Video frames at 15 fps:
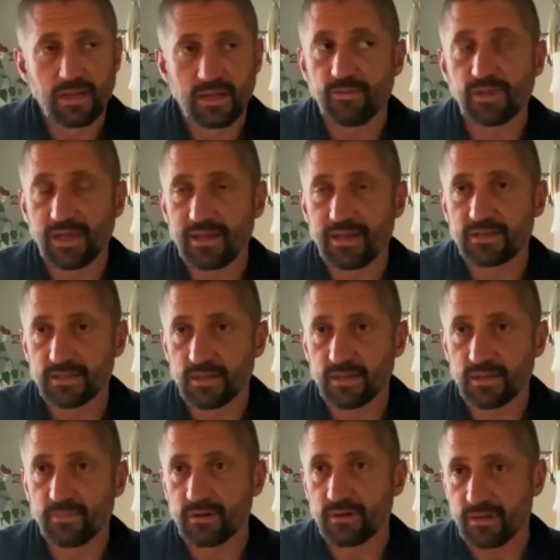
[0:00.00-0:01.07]
If you like
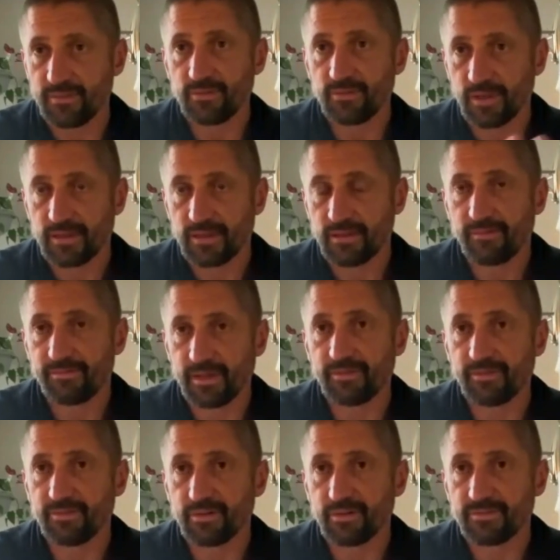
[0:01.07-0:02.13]
sun butter, if you like that
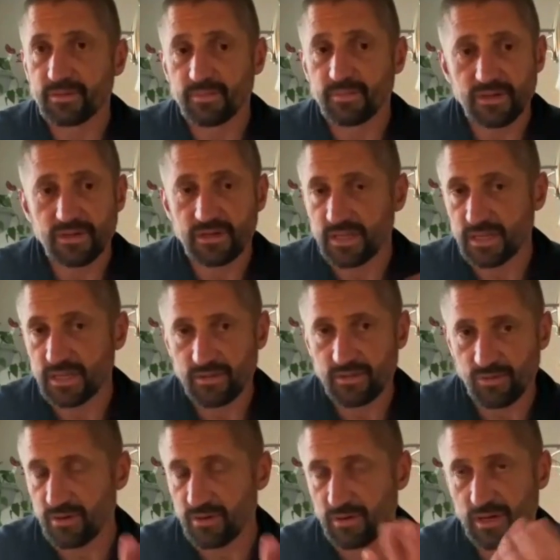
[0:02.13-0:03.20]
flavor of sun butter, I think it'd
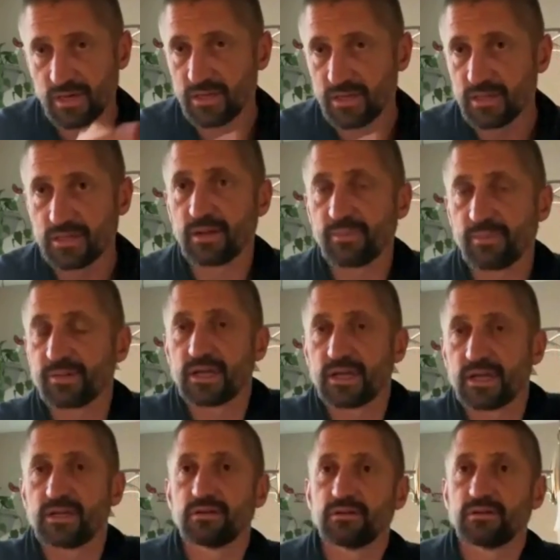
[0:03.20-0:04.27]
work great in this
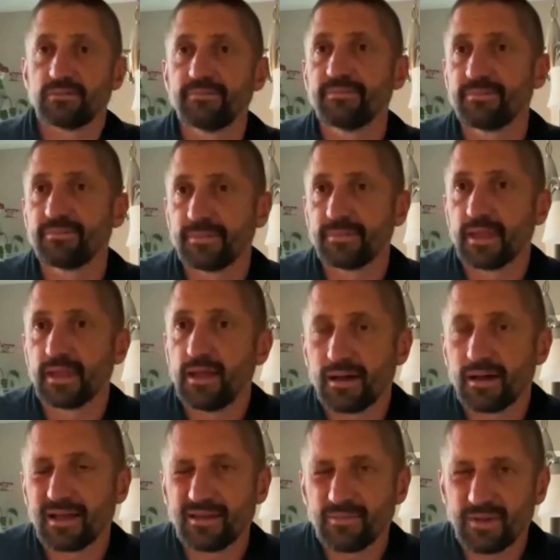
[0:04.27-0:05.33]
application.
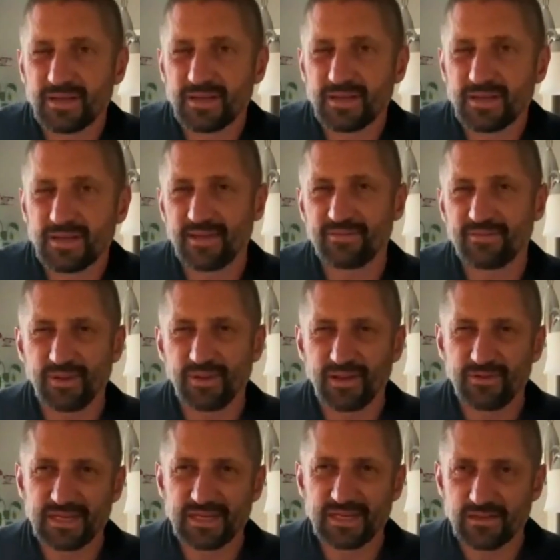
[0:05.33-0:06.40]
Again, you might just have to
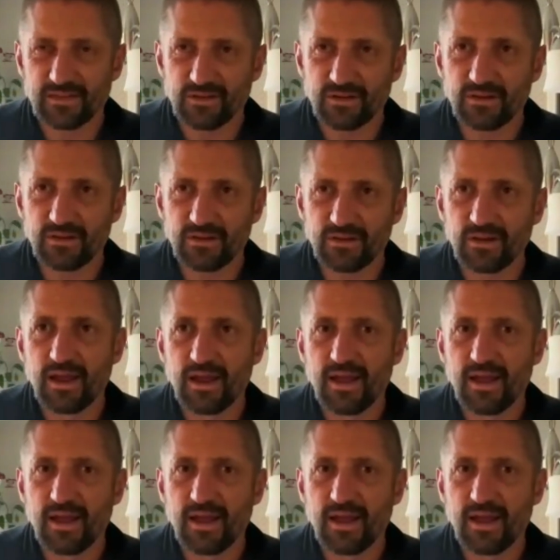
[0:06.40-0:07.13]
play with the texture.